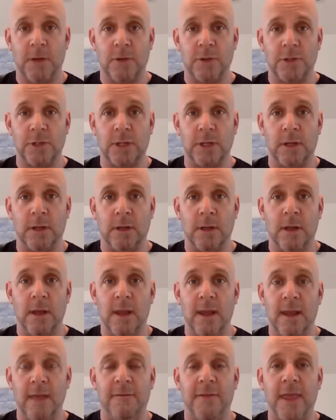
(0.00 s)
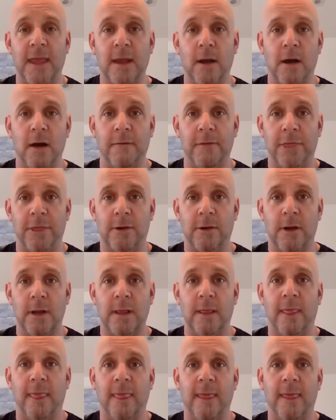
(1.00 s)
coaching if they offer it,